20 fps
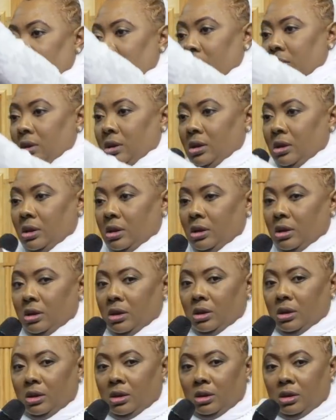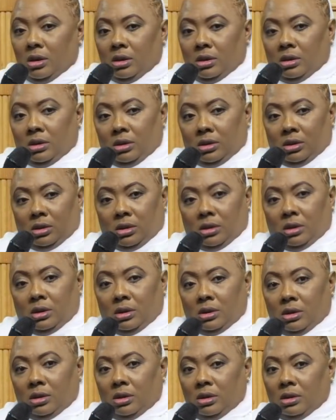
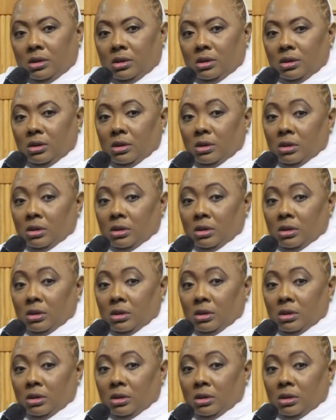Nobody speaks.